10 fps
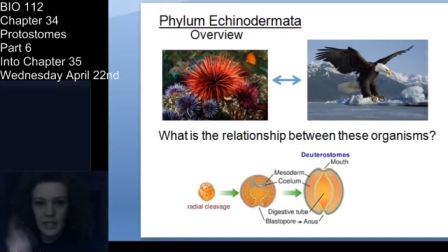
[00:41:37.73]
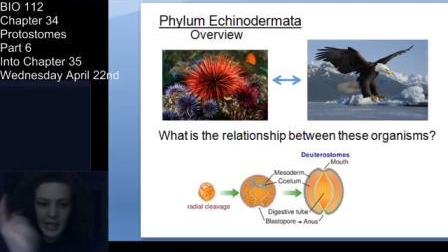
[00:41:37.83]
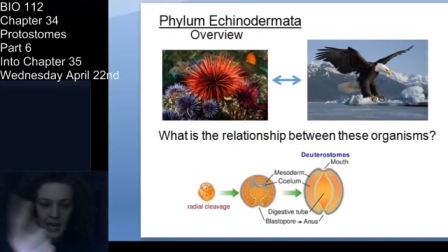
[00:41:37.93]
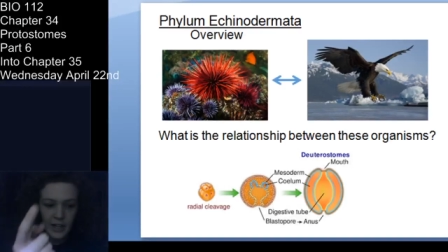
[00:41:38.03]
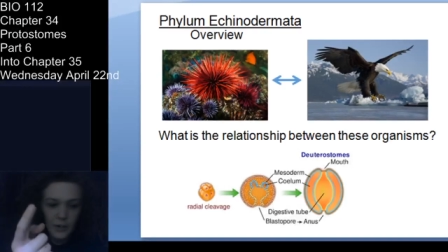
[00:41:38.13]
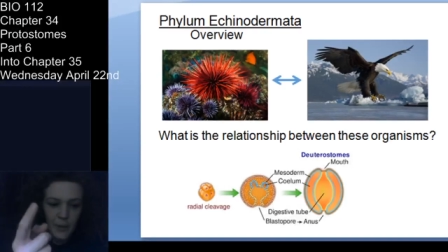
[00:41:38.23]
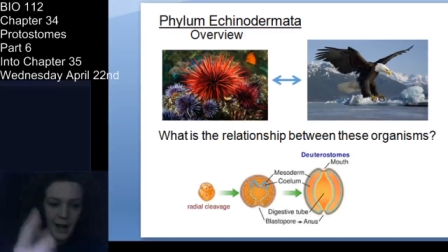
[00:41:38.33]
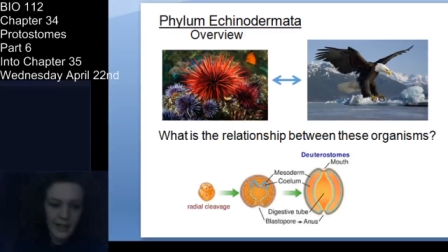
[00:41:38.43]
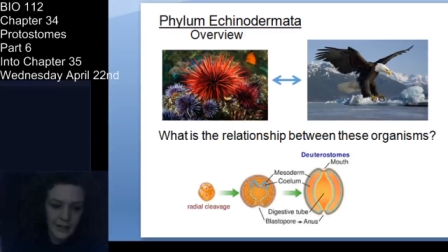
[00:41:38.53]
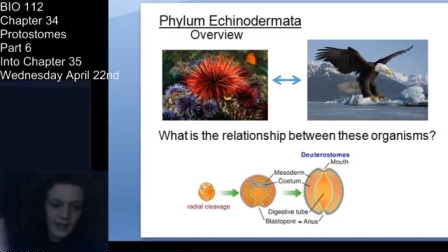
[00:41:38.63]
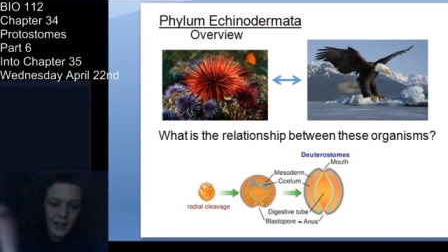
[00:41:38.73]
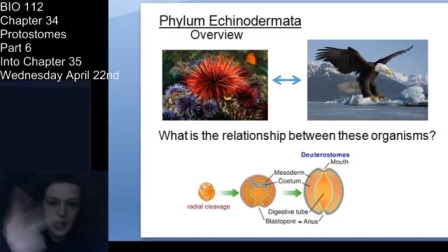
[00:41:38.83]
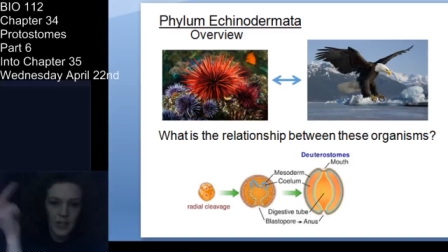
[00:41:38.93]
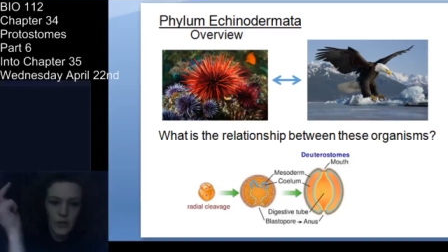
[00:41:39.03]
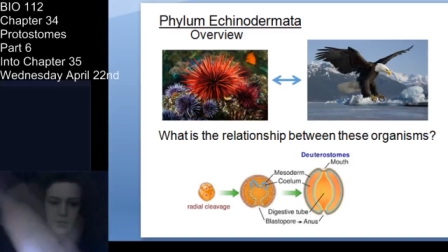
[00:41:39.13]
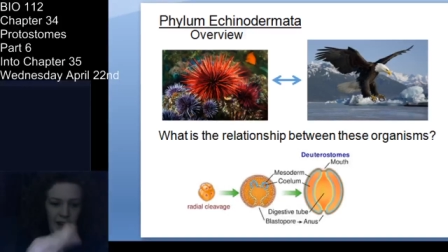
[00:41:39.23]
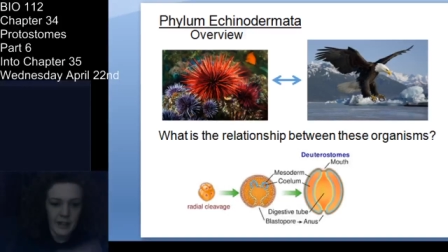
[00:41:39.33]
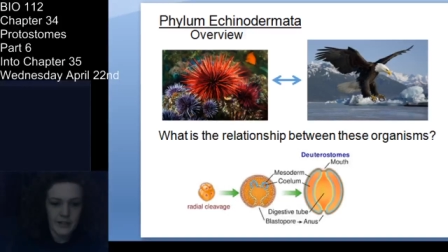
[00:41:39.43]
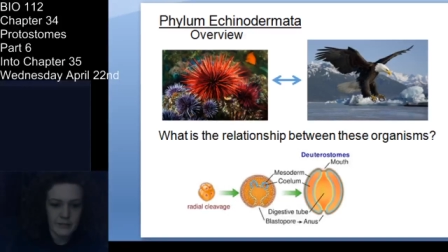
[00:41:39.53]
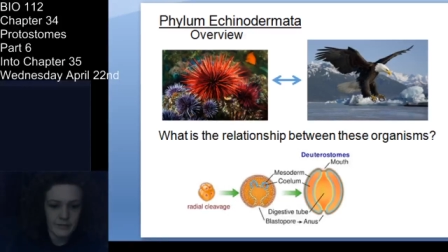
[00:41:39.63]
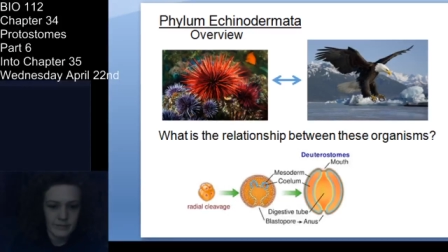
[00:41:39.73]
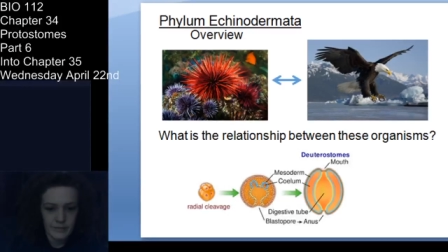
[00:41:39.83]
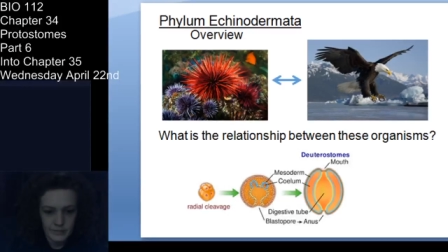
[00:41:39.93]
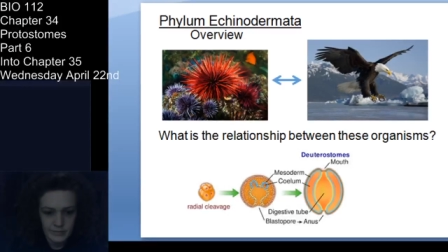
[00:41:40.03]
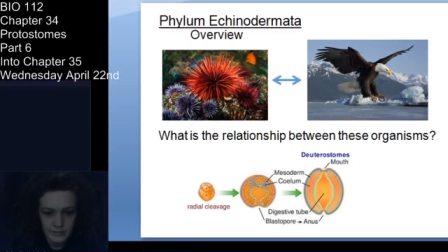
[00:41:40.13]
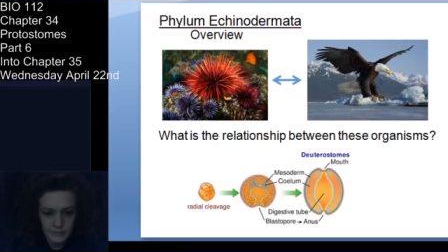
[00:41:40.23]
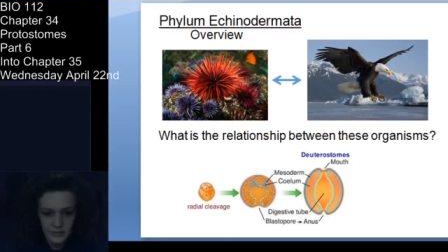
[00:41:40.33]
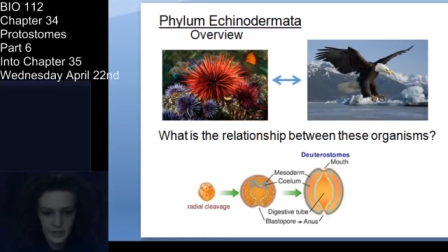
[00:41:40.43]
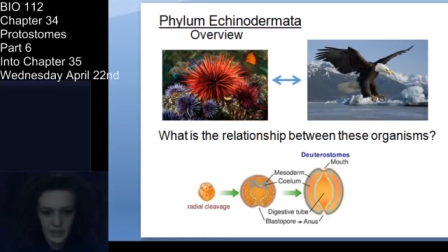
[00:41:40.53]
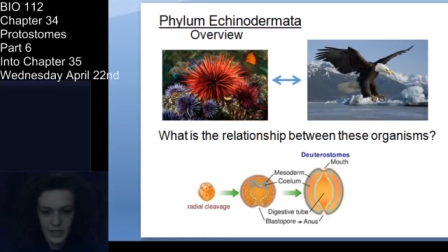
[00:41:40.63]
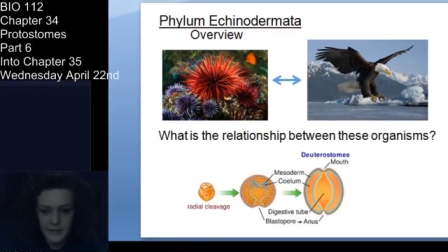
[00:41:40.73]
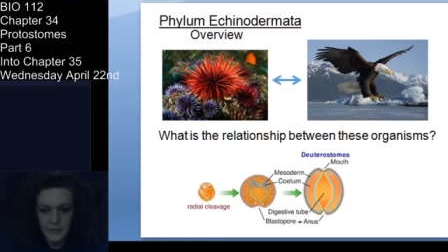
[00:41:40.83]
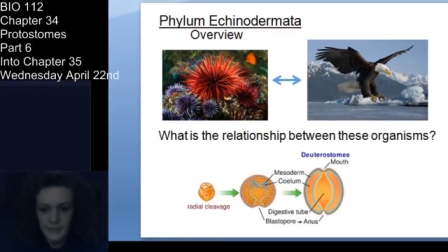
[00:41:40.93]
Echinodermata and Chordata. Alright?